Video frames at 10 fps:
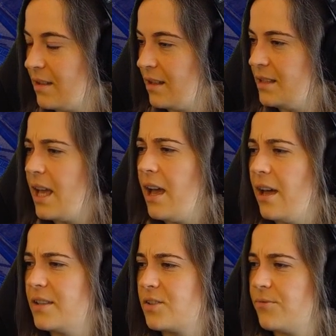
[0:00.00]

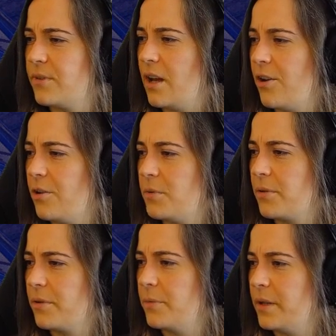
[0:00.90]
Yeah, Sophia, I hope you're
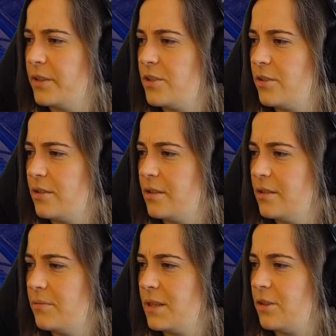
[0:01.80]
going well too
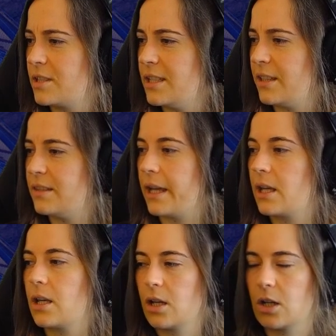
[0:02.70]
with lockdown.
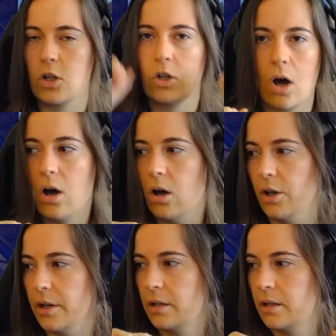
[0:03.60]
Thank
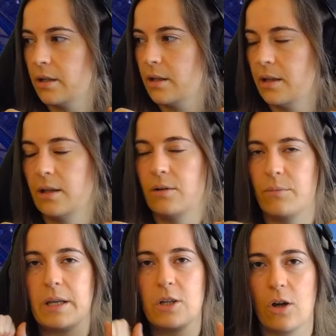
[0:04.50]
God
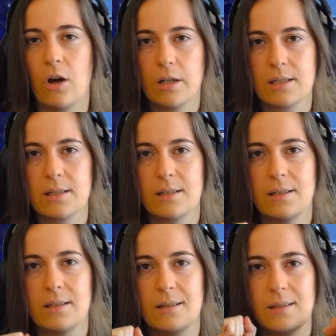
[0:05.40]
we got
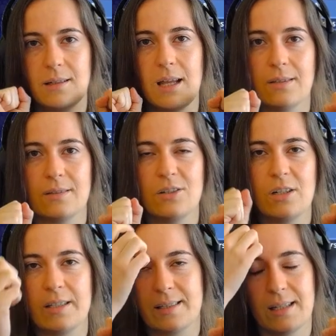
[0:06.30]

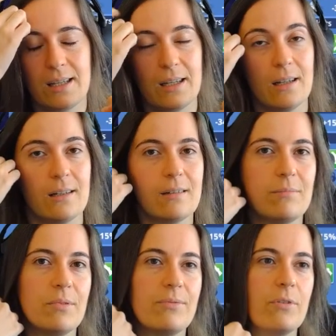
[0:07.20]
NZGDC in
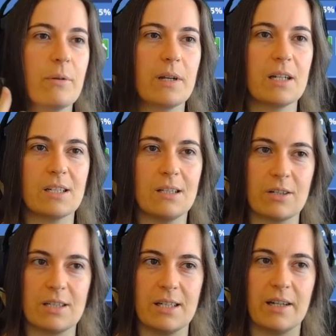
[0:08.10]
before we went into
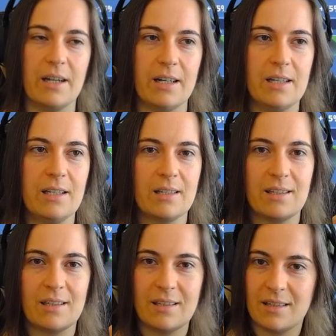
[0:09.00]
lockdown, huh?
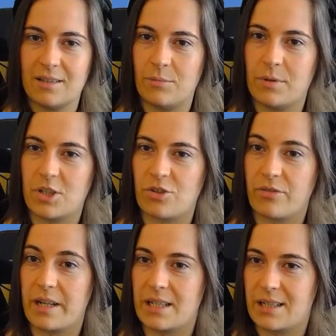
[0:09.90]
What a
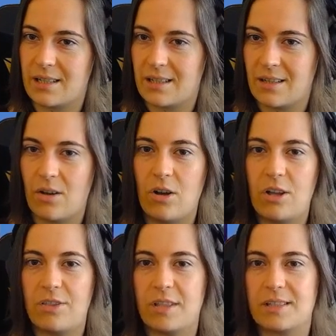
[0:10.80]
treat. Oh,
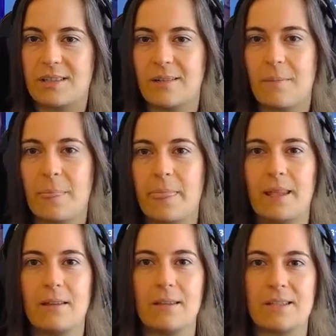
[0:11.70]
this
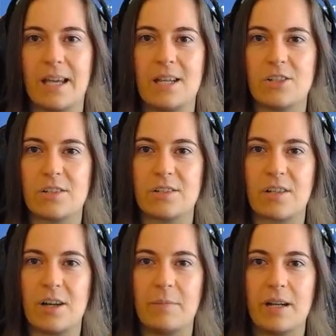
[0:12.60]
this Aegis is
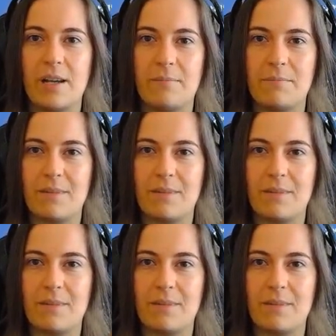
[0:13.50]
coming up.